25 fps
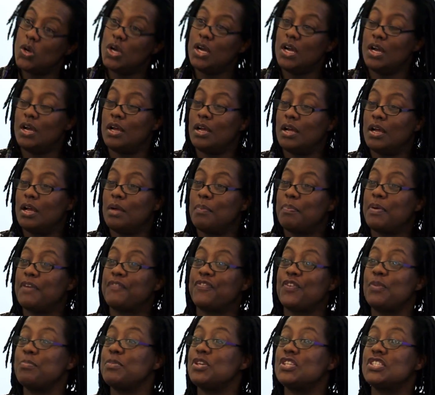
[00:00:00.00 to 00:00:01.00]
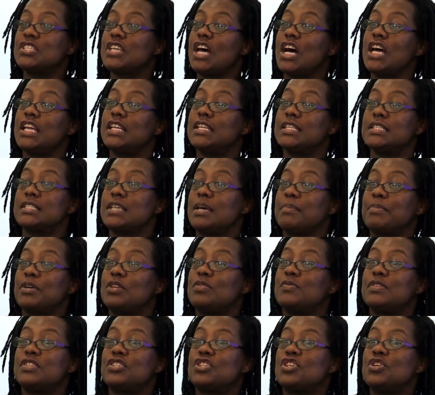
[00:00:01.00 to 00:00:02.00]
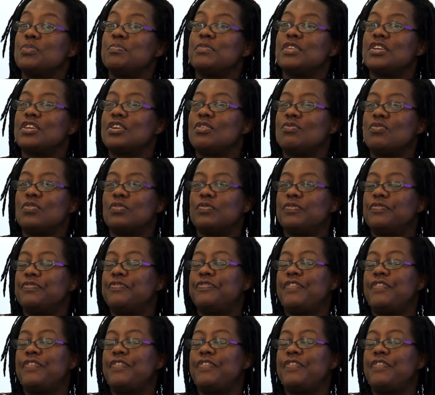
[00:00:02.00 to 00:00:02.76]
Yes. But from your silence, I'm going to assume that you're all